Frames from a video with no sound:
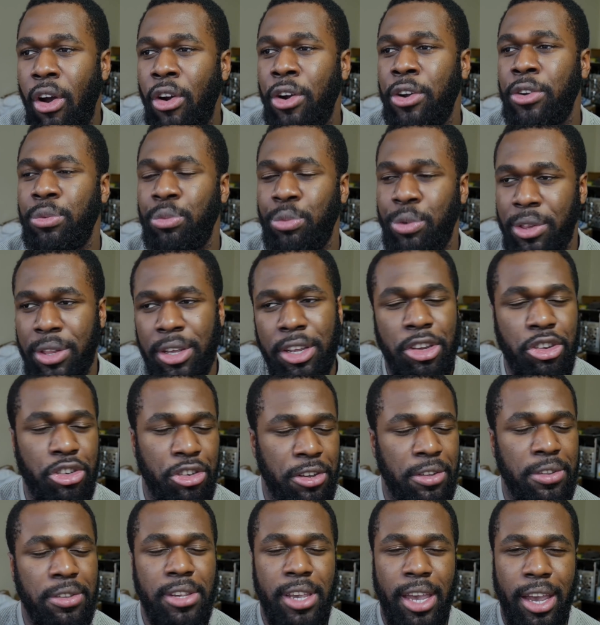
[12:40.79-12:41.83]
aren't really
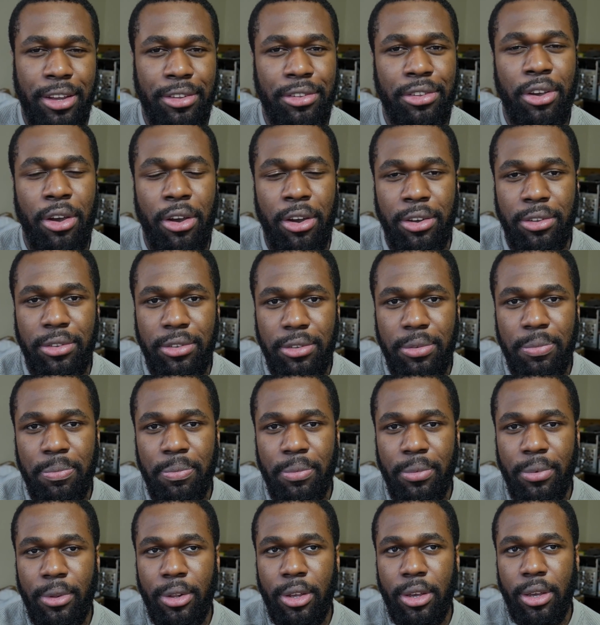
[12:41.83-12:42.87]
GTX cards.
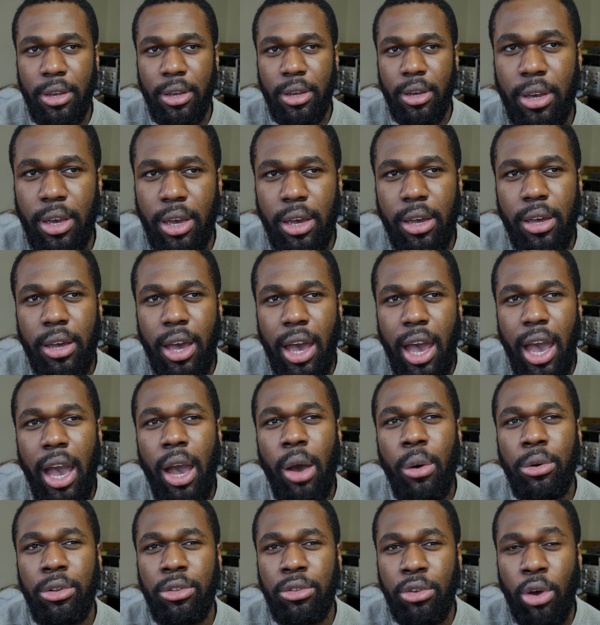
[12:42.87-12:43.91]

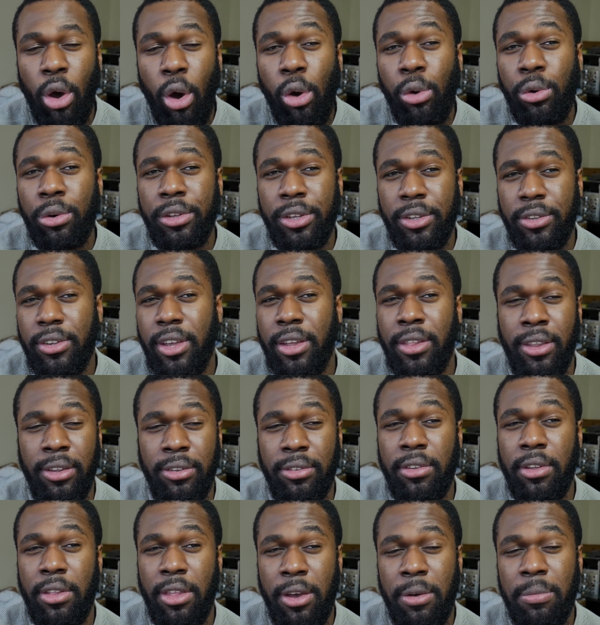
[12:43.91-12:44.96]
I would totally send
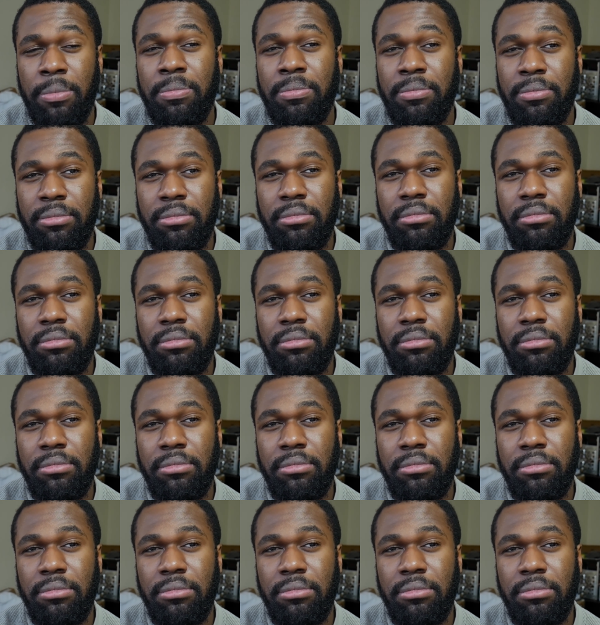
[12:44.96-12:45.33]
this to them.